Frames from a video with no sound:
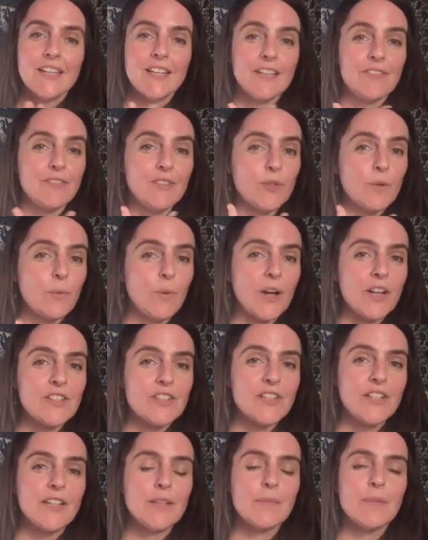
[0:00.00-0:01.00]
If you're
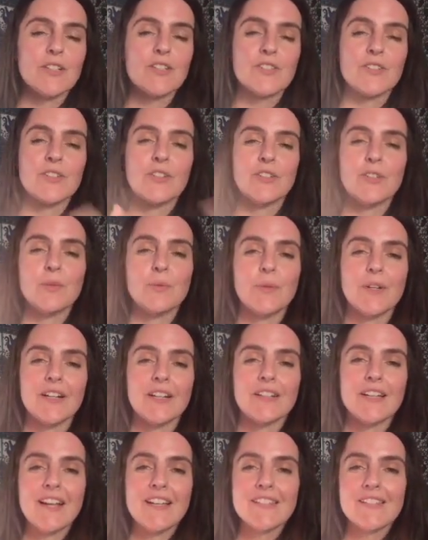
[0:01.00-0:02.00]
watching, make sure you wear
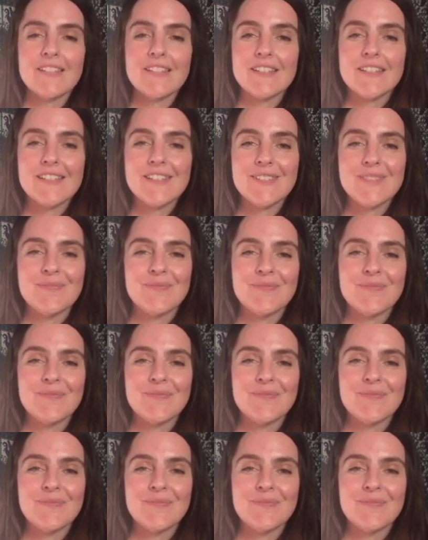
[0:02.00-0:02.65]
glasses